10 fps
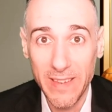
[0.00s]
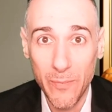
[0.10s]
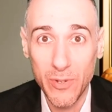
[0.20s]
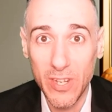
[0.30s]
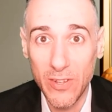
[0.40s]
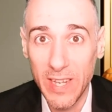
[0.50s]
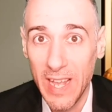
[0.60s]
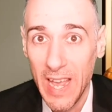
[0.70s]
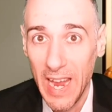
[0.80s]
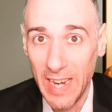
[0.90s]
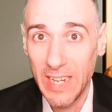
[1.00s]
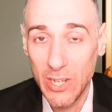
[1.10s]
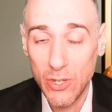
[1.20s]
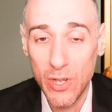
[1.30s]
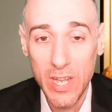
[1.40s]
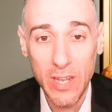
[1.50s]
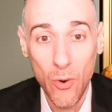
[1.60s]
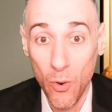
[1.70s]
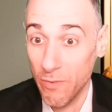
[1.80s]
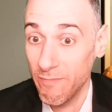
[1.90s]
ends up resulting in initial
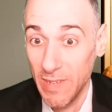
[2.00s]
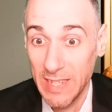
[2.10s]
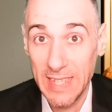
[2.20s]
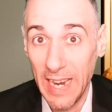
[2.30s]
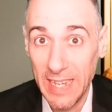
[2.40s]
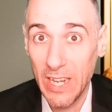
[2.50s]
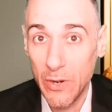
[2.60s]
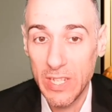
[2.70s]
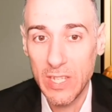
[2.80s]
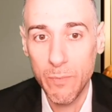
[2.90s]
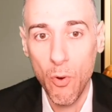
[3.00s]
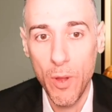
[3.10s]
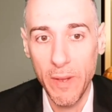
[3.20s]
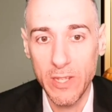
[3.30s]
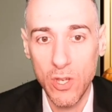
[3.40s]
or secondary disappointment.